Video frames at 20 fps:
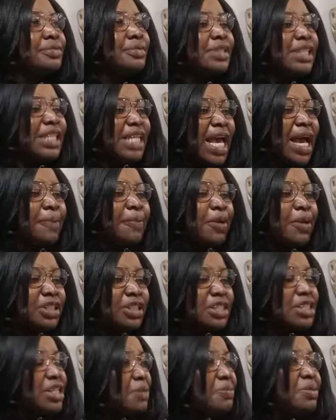Yeah, but
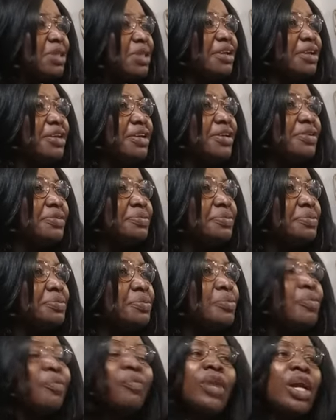the same thing.
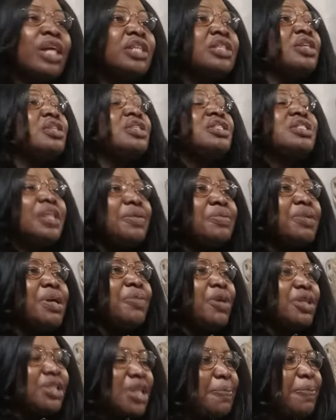It's not the same
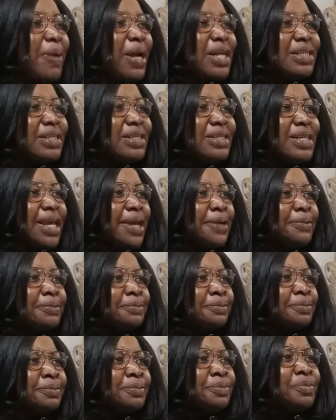name, but they plant it here.
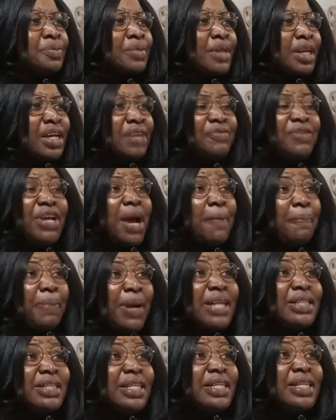If they are
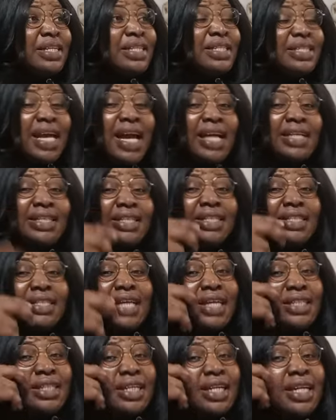planting it here, it's
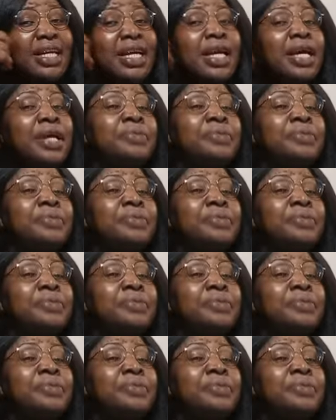actually...